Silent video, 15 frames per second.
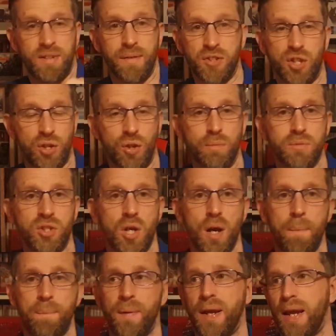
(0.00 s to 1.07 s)
give us a thumbs
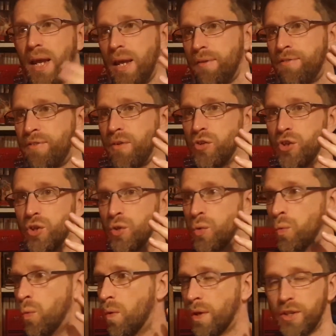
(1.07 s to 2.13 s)
up. If
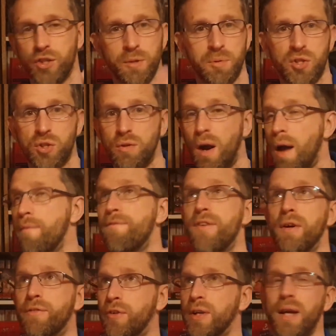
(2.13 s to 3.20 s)
you want to subscribe,
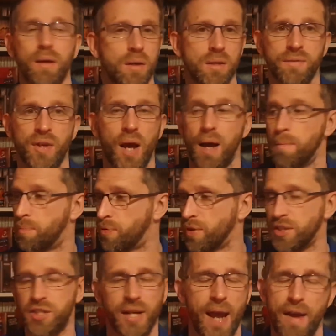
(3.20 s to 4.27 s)
feel free. I'd love it. I
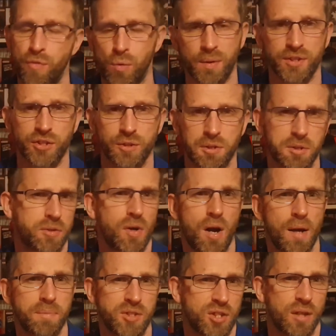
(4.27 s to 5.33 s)
appreciate everyone
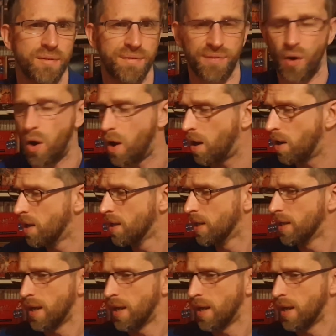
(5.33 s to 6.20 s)
subscribed so far.